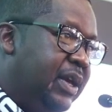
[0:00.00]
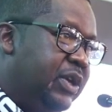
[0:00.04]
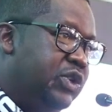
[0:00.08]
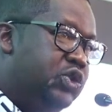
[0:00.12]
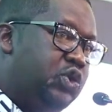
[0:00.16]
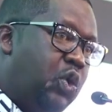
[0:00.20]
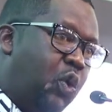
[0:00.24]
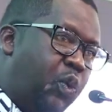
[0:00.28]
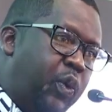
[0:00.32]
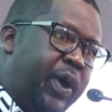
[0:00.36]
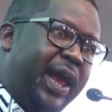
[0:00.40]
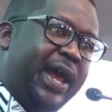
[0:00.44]

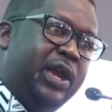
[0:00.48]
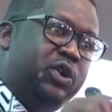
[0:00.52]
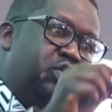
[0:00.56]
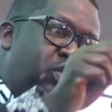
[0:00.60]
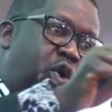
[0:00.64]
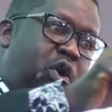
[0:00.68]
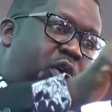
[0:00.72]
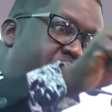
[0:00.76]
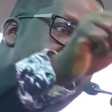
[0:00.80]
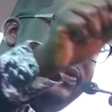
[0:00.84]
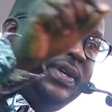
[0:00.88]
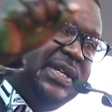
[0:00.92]
So where
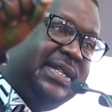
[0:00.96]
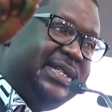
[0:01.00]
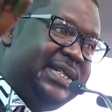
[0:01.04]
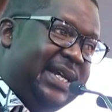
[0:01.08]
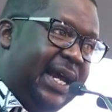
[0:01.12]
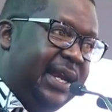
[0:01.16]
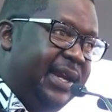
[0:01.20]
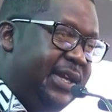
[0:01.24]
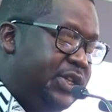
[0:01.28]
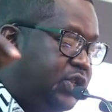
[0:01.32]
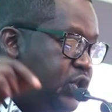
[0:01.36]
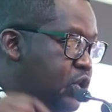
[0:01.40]
do all these
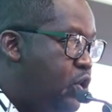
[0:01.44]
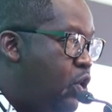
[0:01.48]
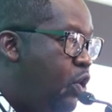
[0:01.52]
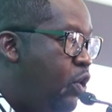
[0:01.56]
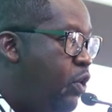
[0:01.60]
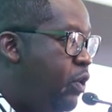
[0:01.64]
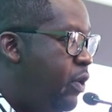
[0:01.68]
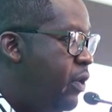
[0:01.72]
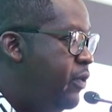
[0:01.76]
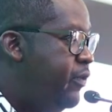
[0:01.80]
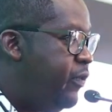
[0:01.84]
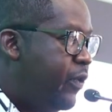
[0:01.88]
talents
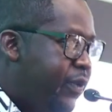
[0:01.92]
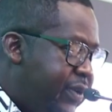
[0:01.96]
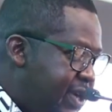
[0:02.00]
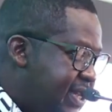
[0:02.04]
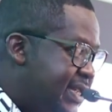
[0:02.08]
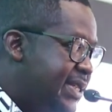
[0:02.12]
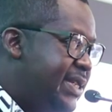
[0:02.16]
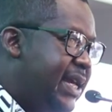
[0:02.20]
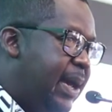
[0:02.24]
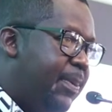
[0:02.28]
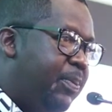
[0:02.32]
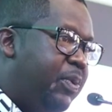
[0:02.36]
go? For
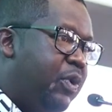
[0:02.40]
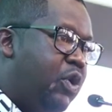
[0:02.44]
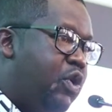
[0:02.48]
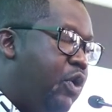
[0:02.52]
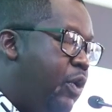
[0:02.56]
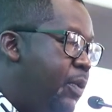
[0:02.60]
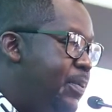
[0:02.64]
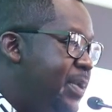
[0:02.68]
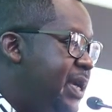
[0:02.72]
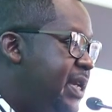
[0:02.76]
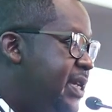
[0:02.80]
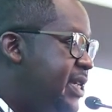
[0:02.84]
example,
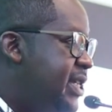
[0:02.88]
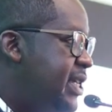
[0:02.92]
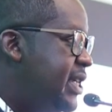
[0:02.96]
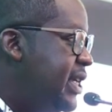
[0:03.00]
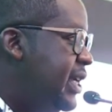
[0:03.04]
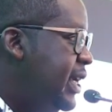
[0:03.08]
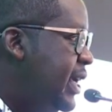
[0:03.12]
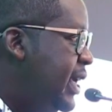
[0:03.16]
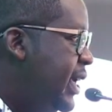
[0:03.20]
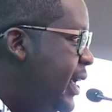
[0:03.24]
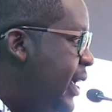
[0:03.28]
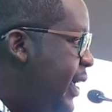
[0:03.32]

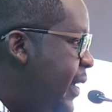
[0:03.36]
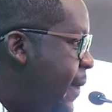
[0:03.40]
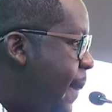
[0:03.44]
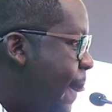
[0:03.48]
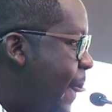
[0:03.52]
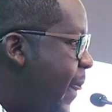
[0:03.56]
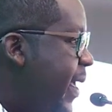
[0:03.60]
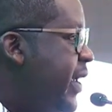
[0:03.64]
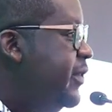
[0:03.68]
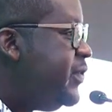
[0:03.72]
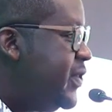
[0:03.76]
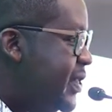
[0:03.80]
comedy.
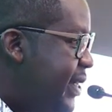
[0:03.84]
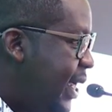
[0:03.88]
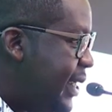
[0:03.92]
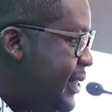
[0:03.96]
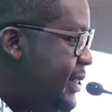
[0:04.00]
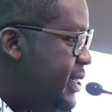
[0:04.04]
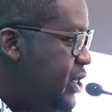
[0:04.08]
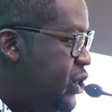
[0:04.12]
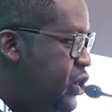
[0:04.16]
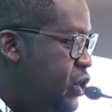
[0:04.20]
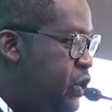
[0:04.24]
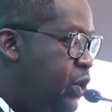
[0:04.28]
If
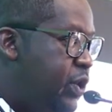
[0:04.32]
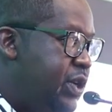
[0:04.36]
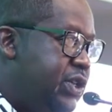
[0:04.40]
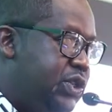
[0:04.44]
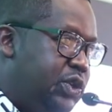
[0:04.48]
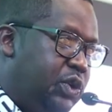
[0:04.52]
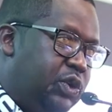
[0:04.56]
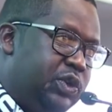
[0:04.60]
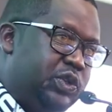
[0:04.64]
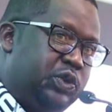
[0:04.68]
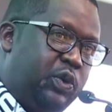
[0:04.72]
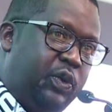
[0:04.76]
Church's show
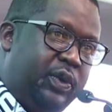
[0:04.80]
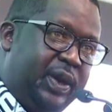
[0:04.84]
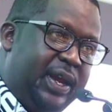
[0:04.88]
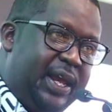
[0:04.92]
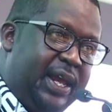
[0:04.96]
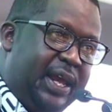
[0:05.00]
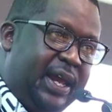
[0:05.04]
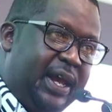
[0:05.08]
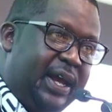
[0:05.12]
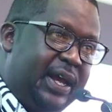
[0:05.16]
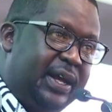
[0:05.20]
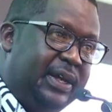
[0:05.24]
is not
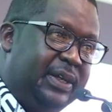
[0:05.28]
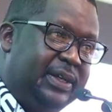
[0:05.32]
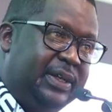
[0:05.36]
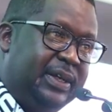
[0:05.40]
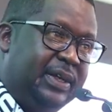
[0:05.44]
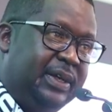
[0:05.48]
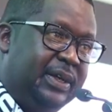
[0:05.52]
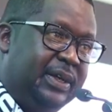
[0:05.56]
on air,